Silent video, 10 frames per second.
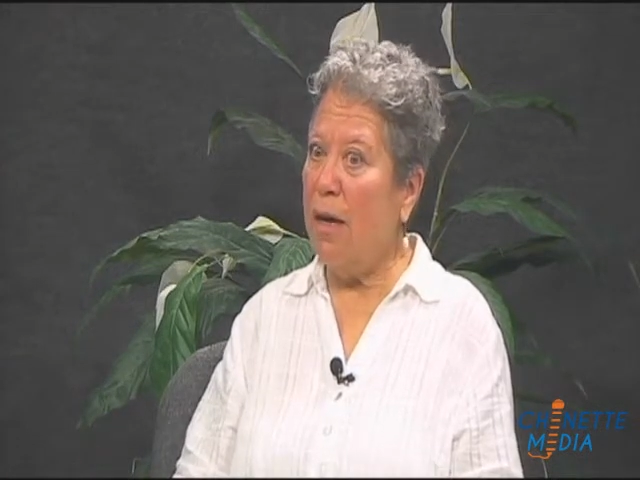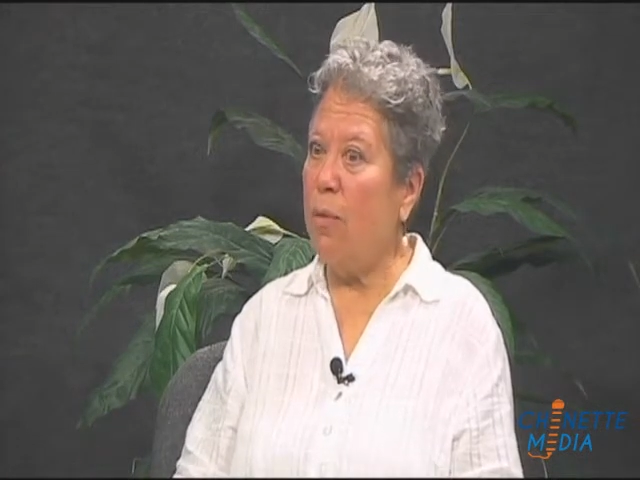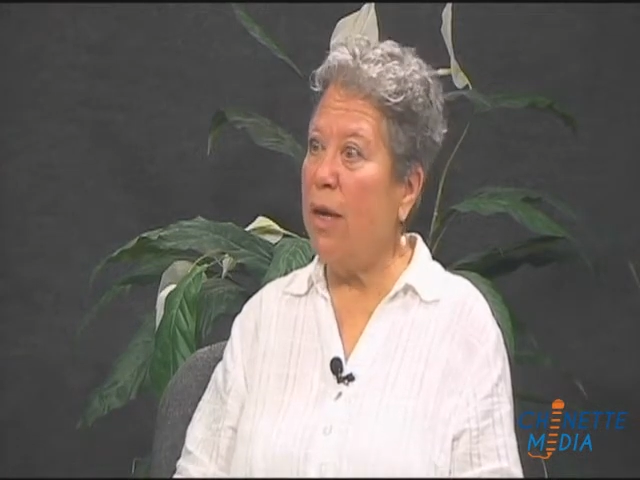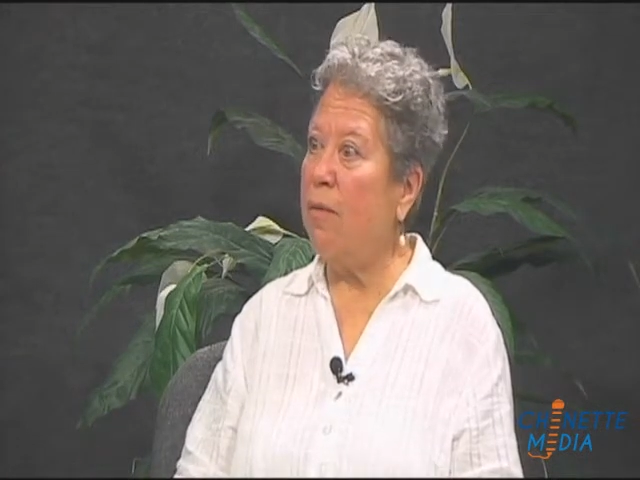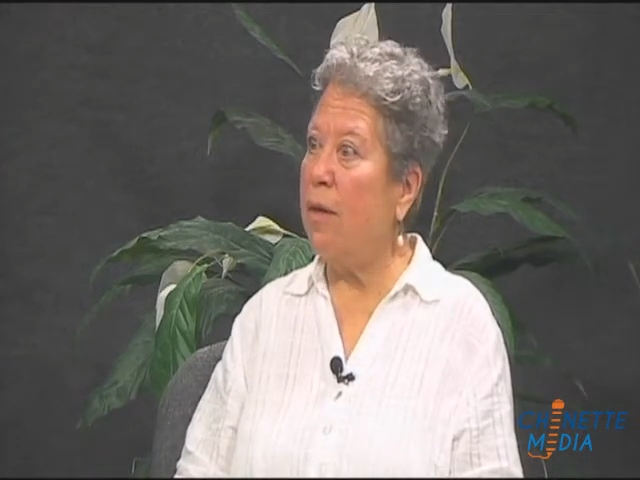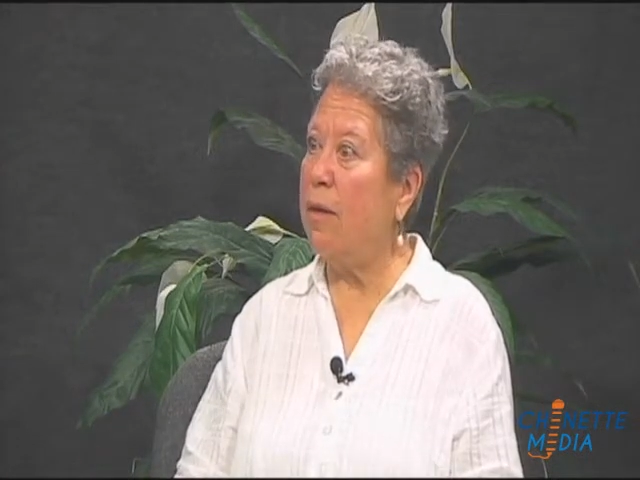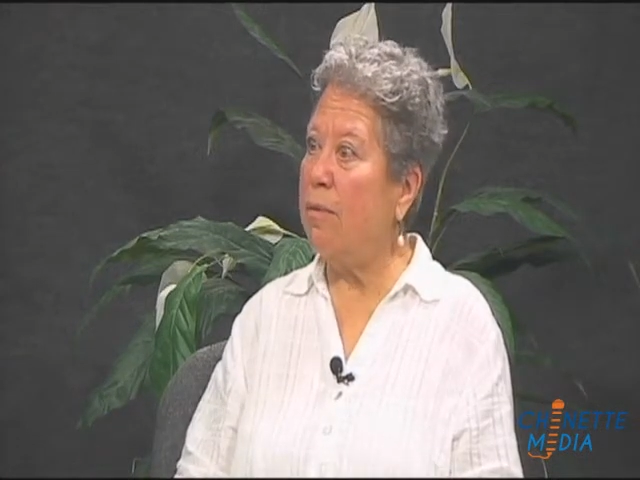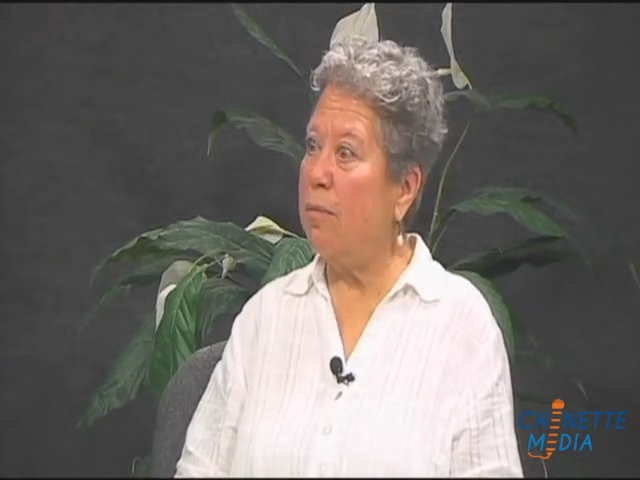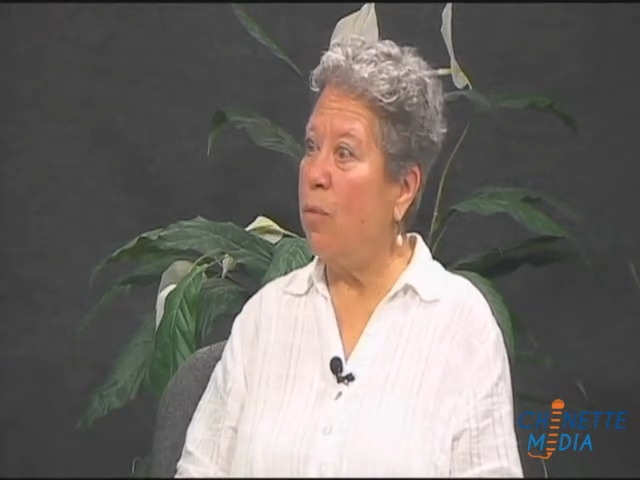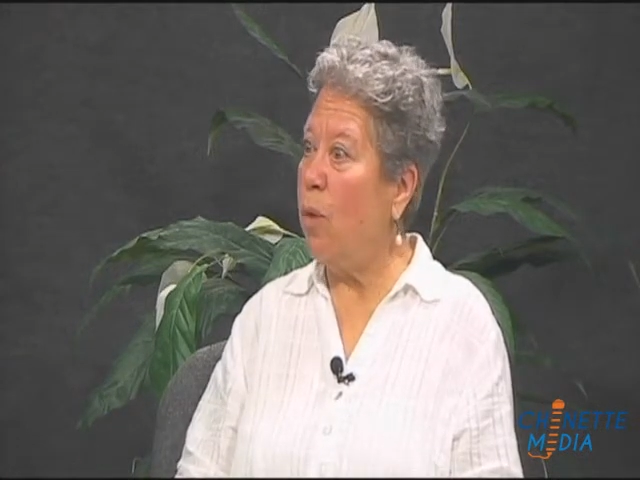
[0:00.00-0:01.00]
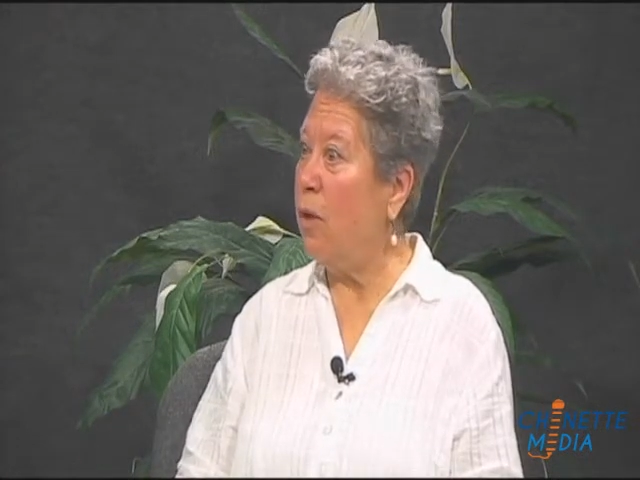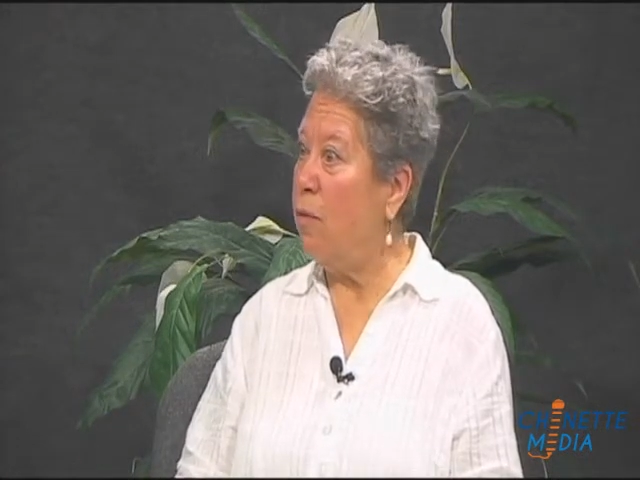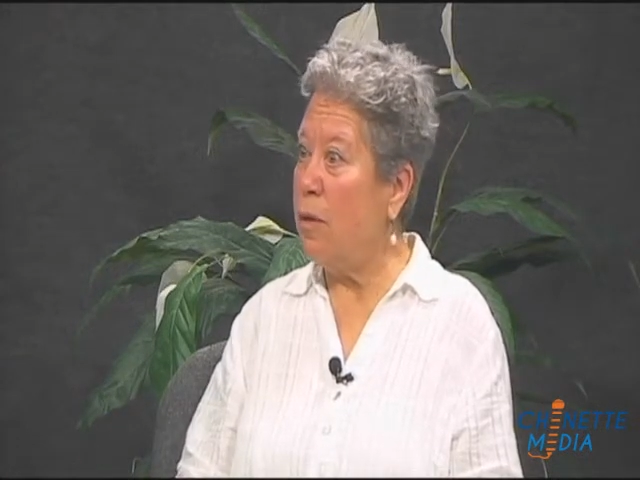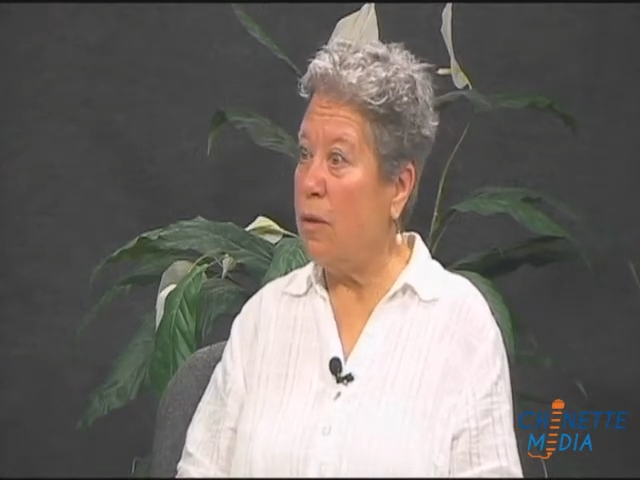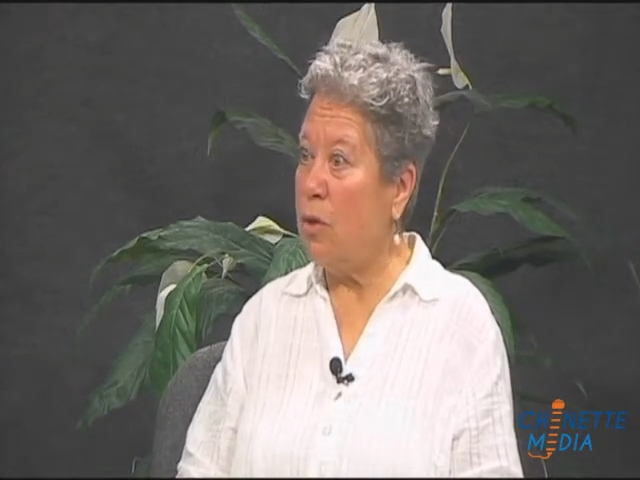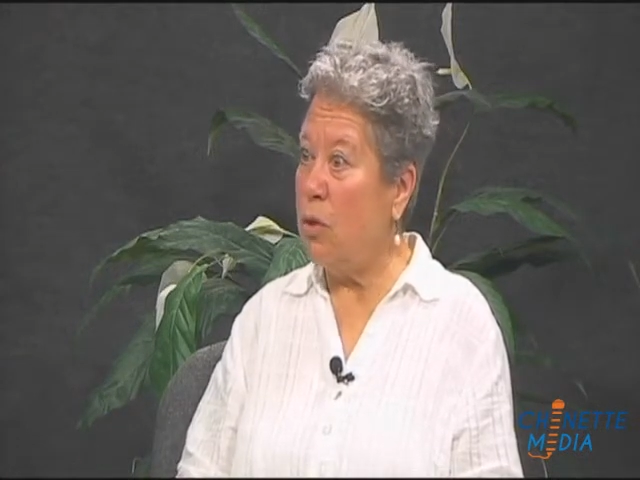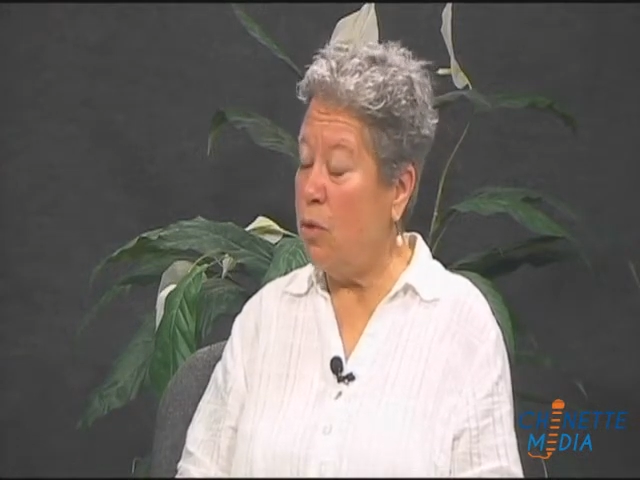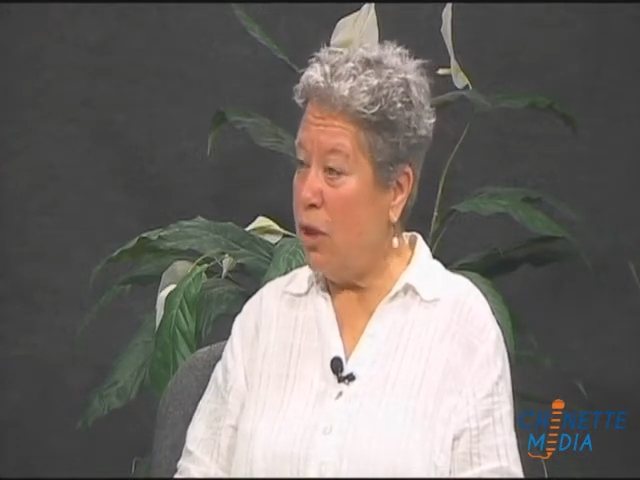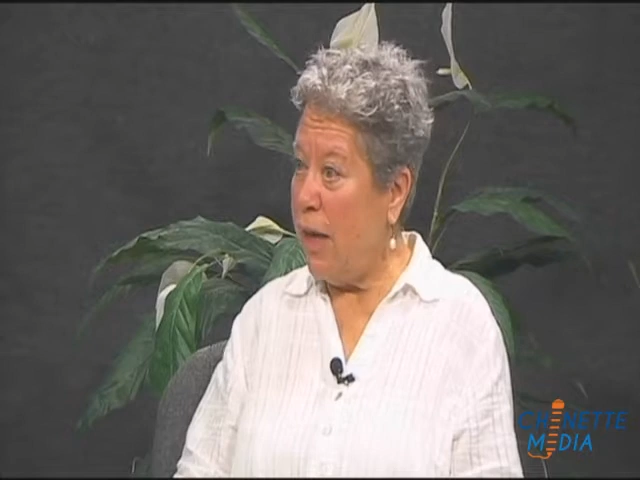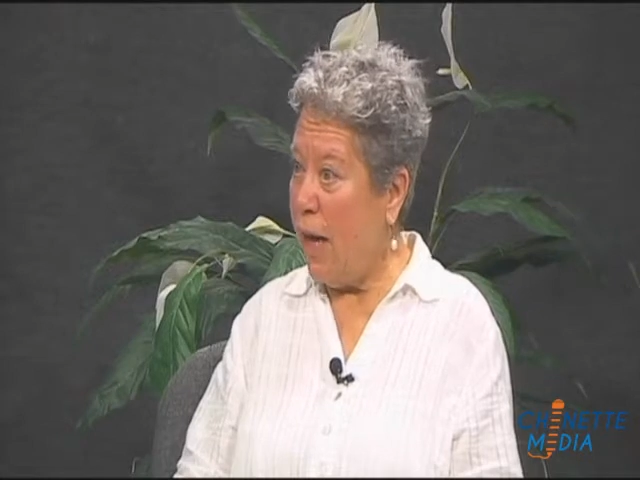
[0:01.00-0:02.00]
we have a wonderful
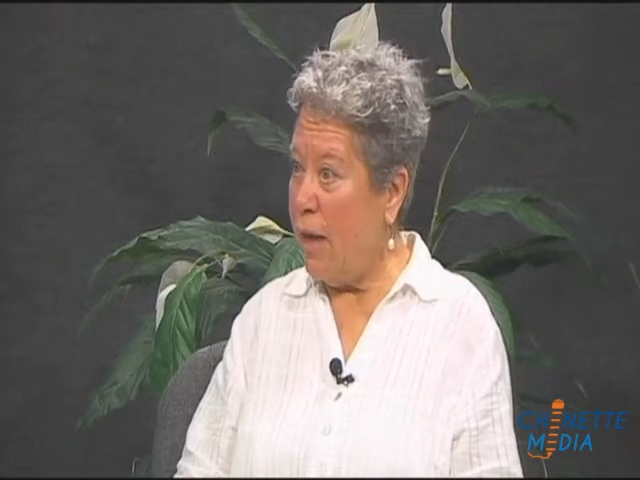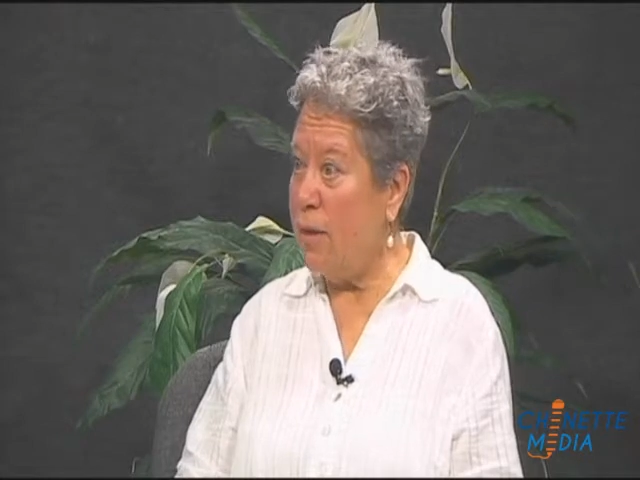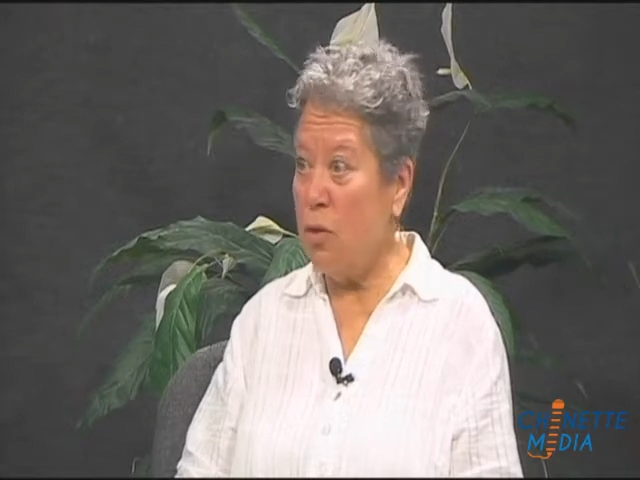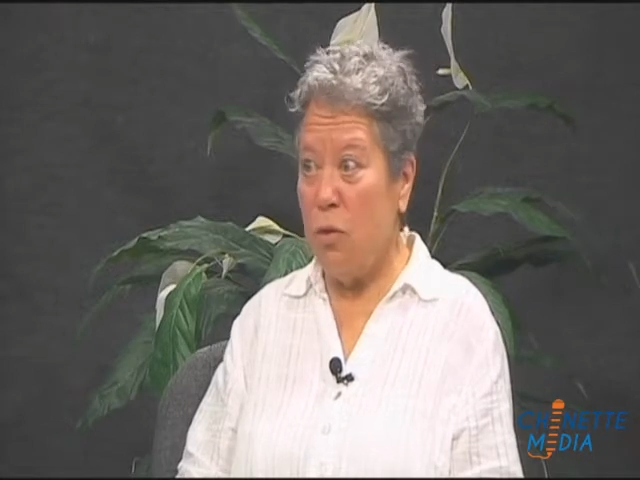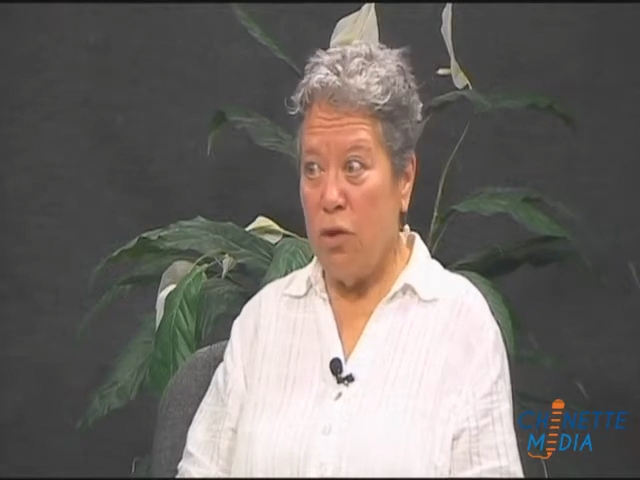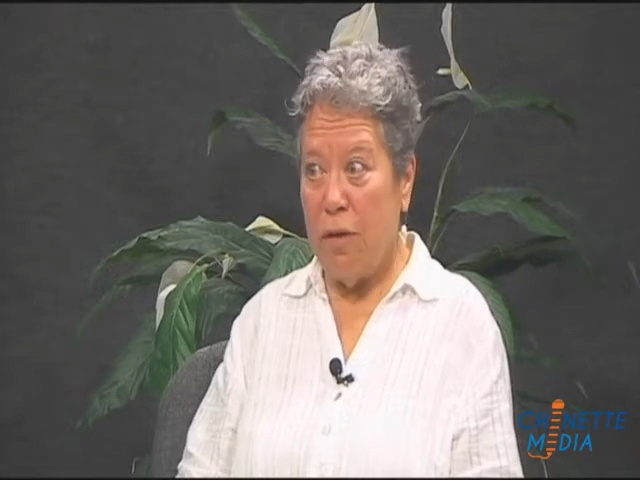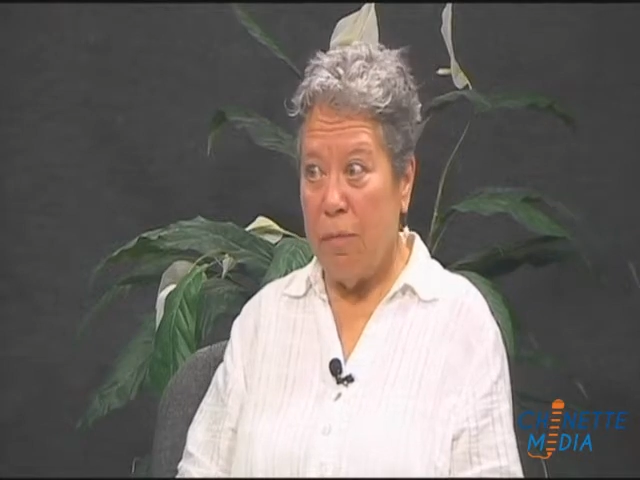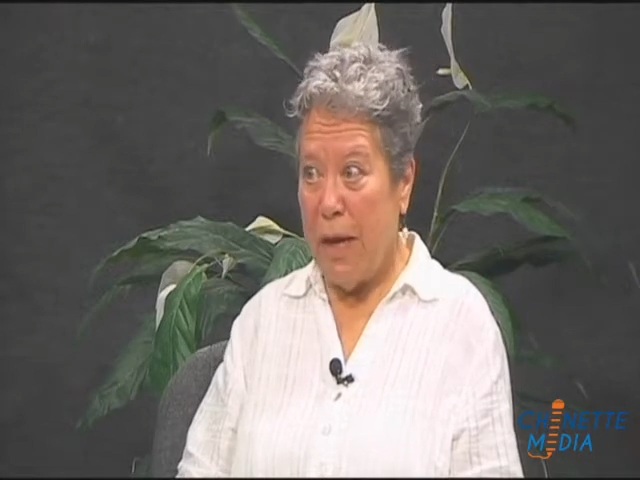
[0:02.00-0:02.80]
sushi guy, Sushi of Maine,